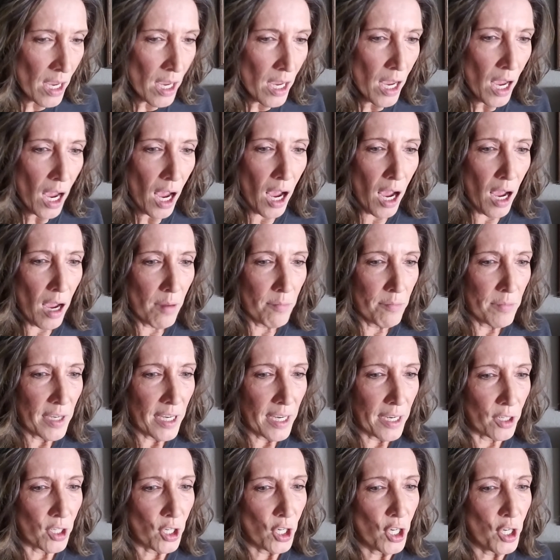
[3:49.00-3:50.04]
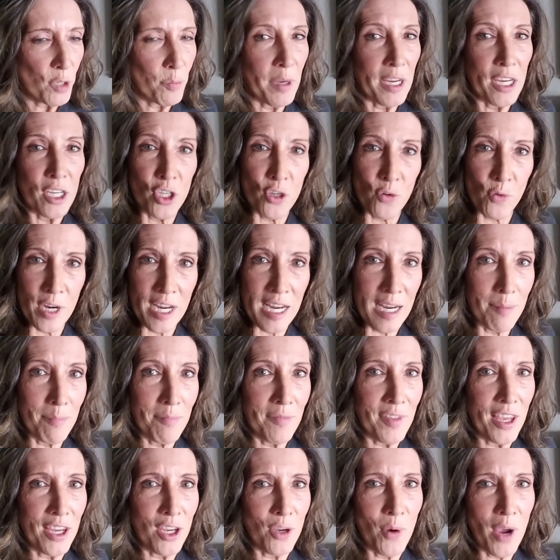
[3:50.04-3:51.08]
It could be a dream
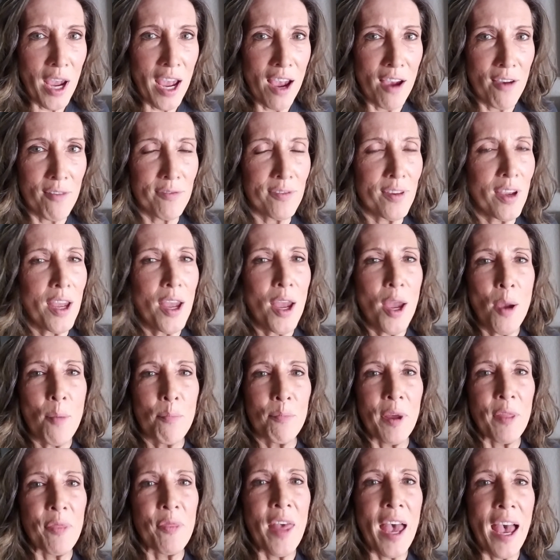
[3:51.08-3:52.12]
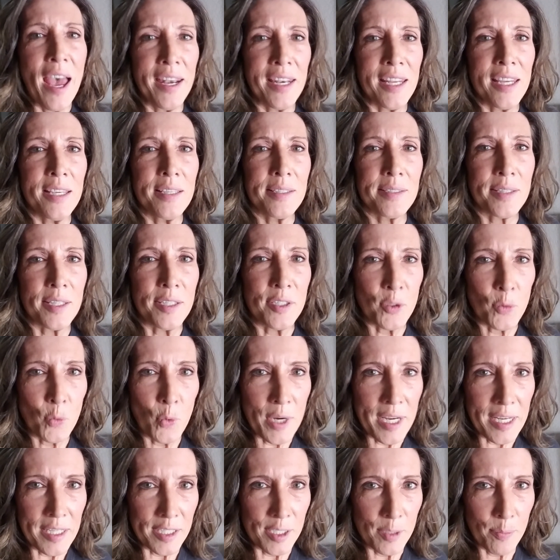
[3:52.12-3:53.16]
that you have, but that is the
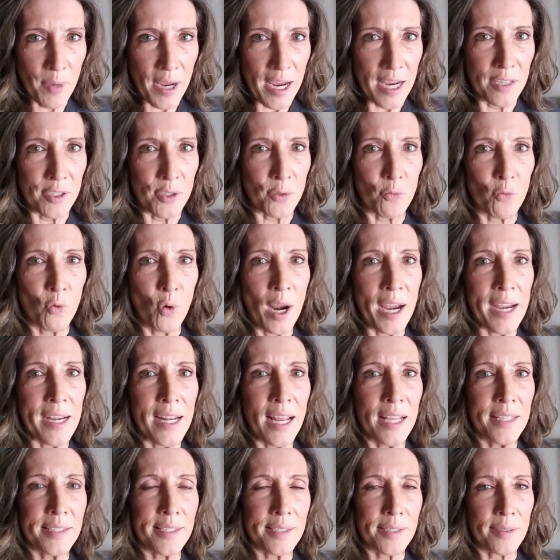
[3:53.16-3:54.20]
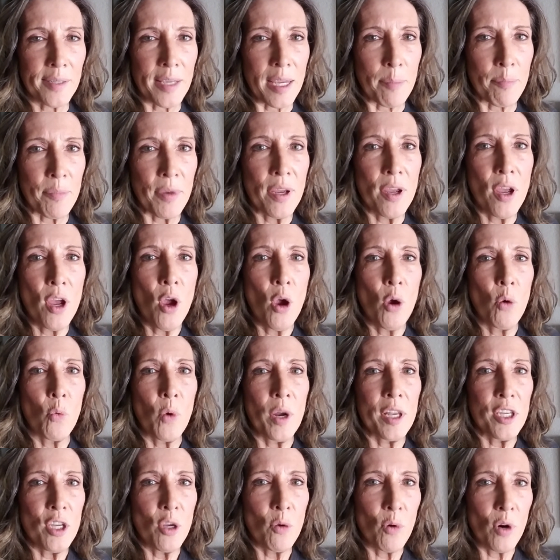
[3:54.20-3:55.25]
sweet space right at sleep when
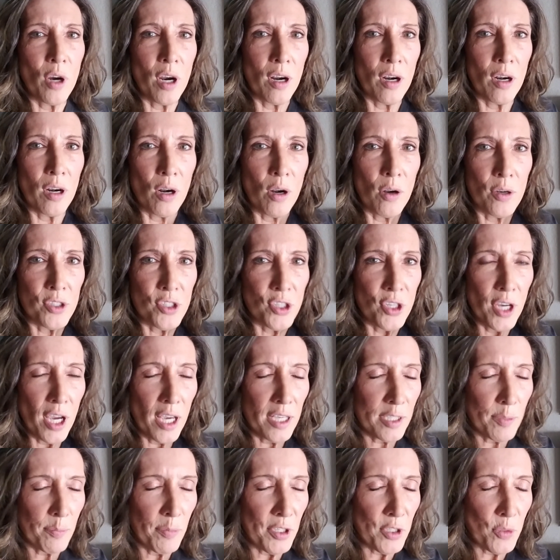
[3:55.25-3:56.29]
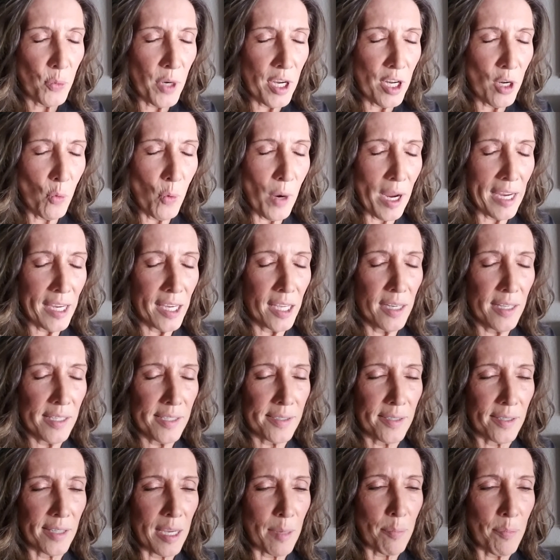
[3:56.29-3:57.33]
you are just between awake and
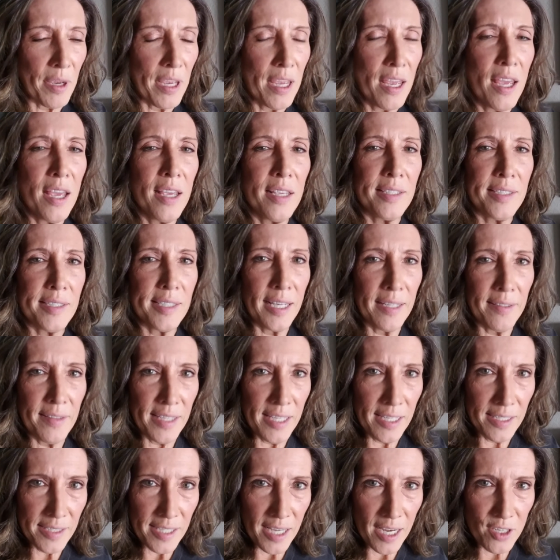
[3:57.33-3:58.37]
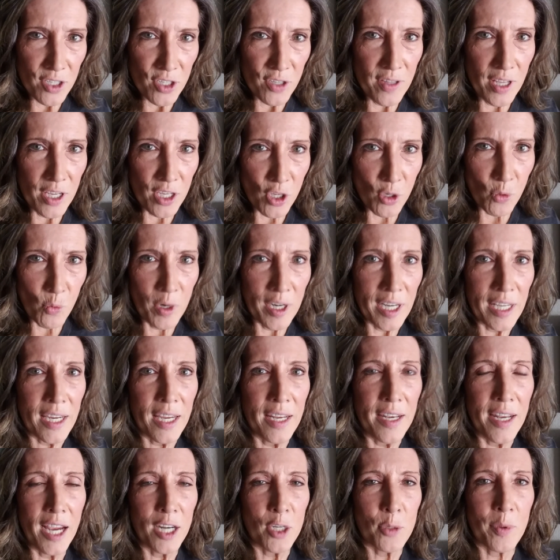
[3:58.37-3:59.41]
asleep. Set the intention that you want to
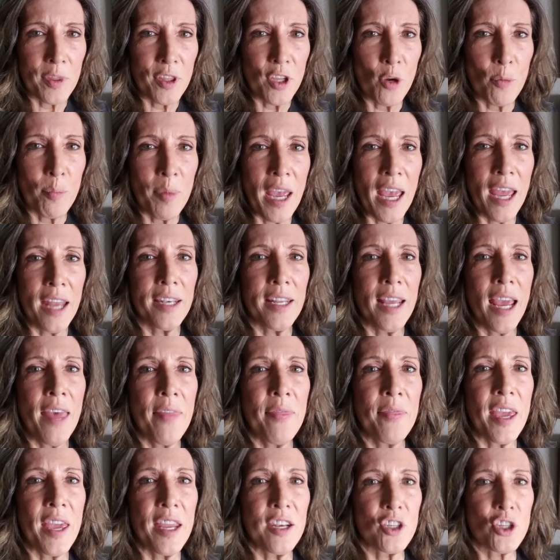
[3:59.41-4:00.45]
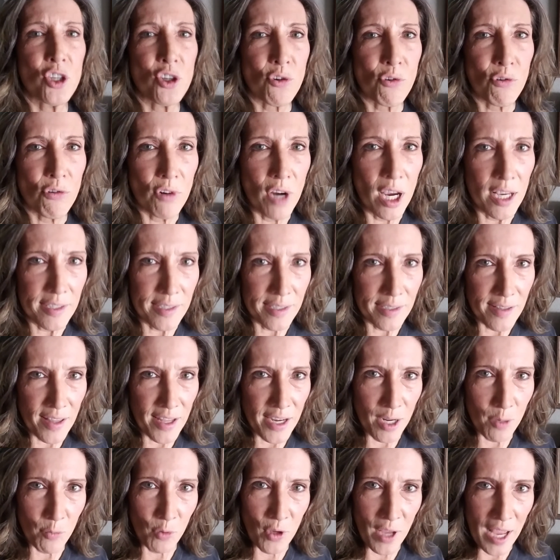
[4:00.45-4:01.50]
connect with your pet and trust that
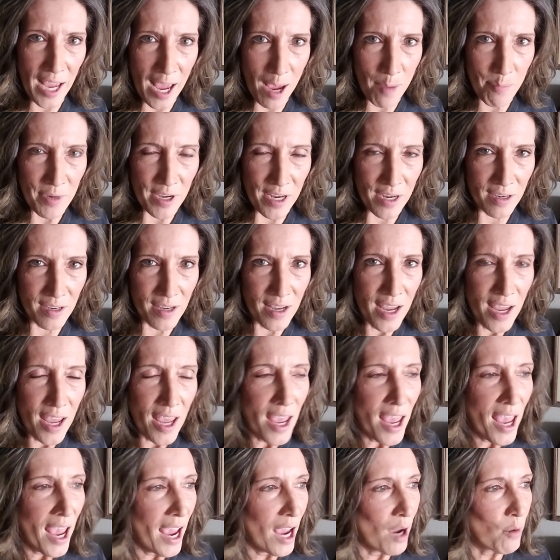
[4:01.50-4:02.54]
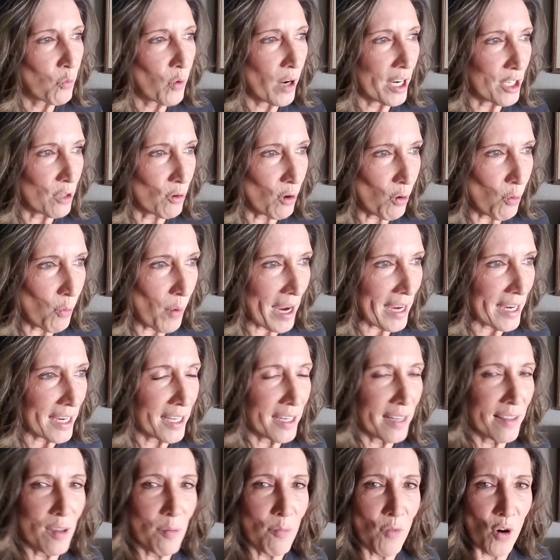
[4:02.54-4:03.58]
it will happen. And when you awaken in
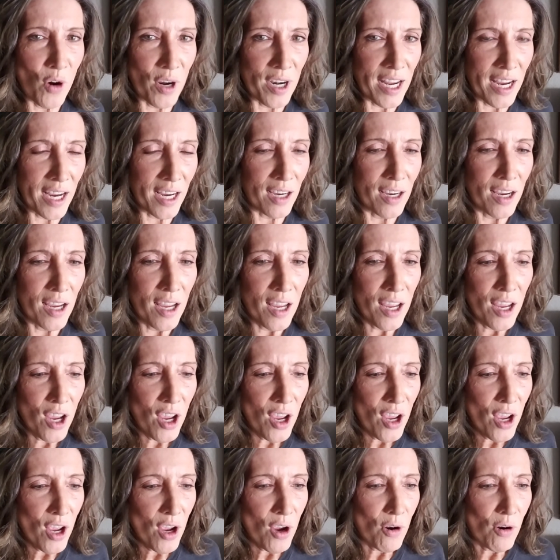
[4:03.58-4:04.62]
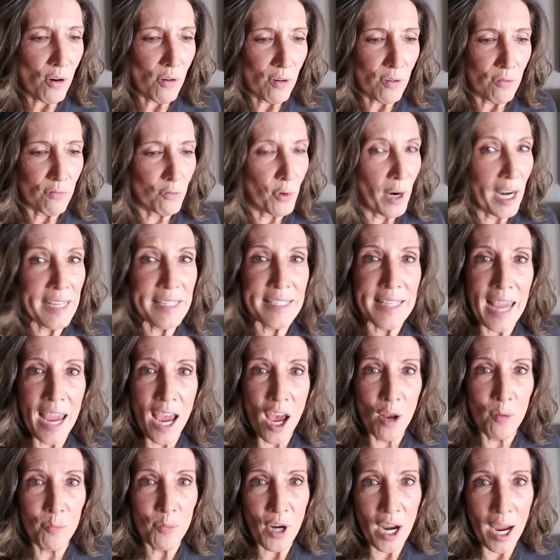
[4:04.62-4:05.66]
the morning, write
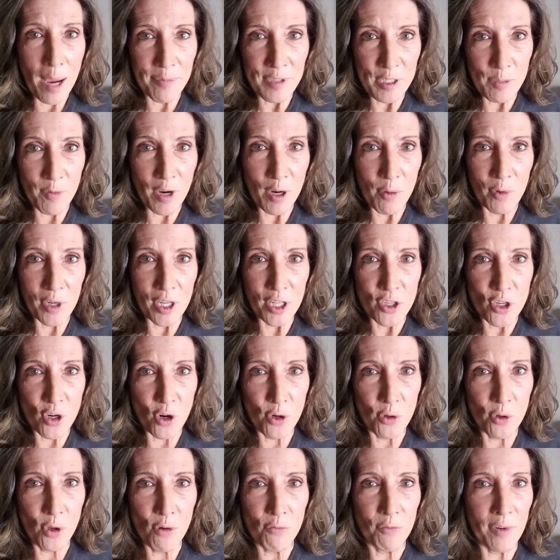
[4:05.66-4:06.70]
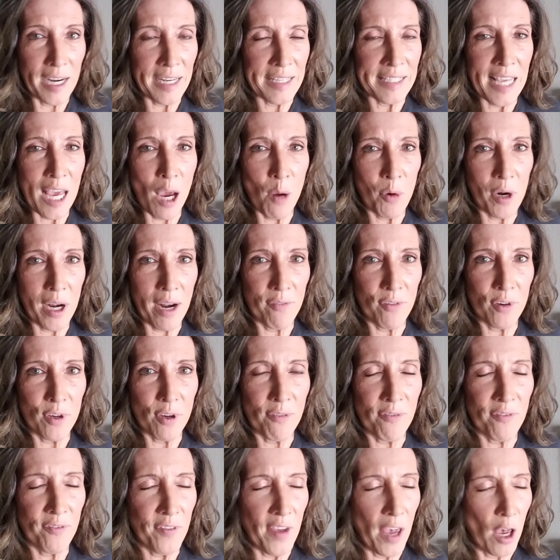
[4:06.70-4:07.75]
down, perhaps you might want to journal, write down whatever you
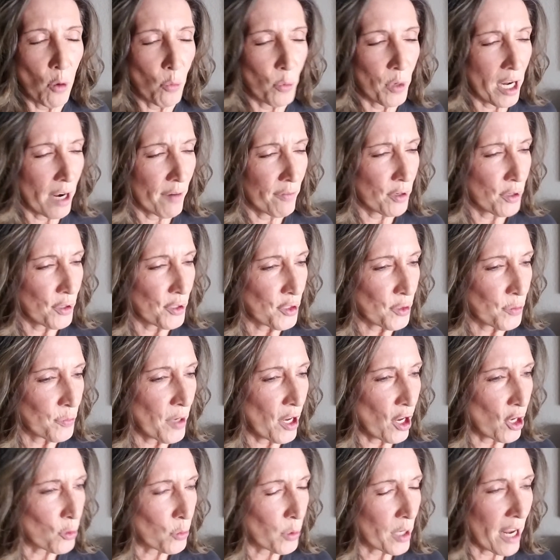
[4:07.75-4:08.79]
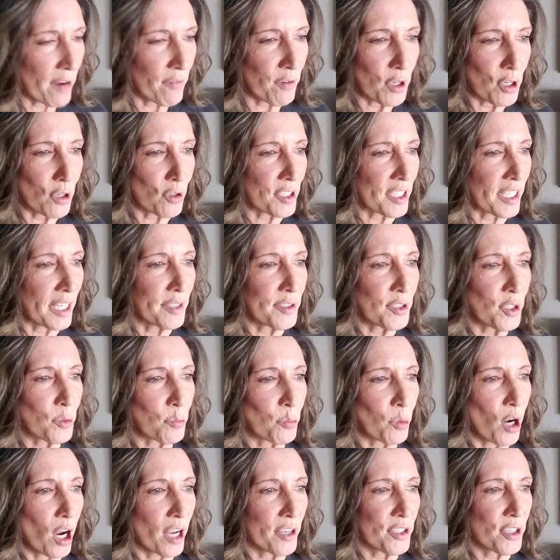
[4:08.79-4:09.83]
felt, whatever you smelled, whatever your senses
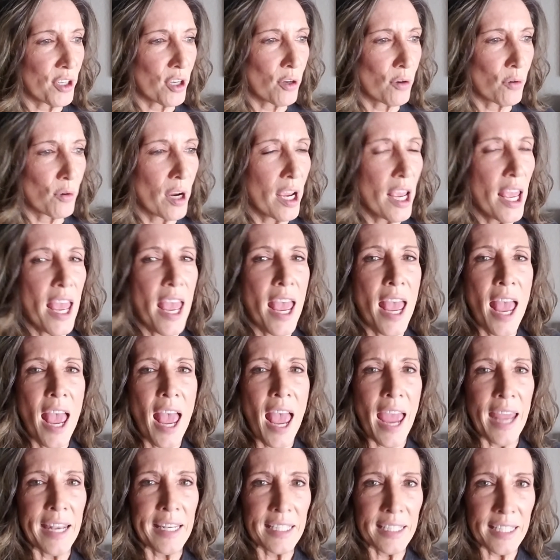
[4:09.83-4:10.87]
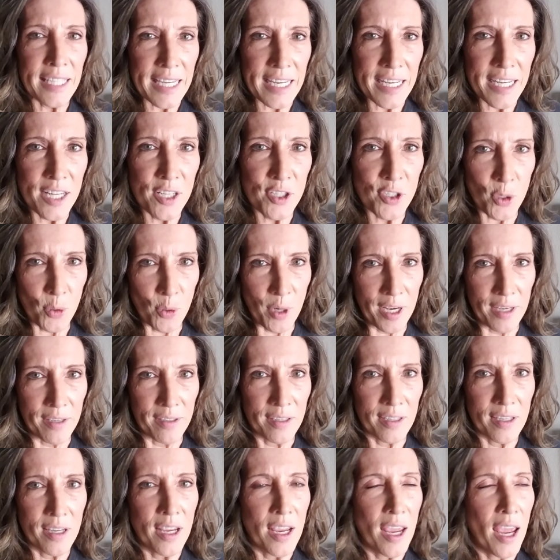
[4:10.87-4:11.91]
brought to you, and lean into it
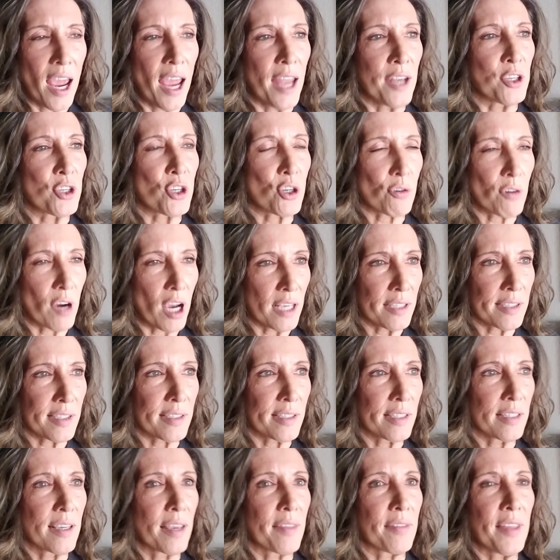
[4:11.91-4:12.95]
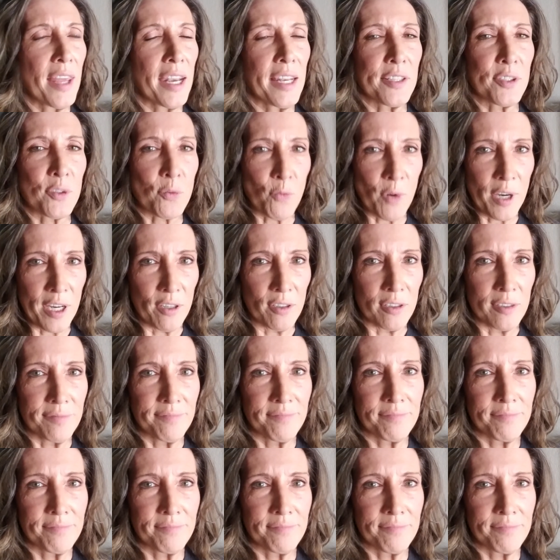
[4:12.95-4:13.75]
and trust that it's real.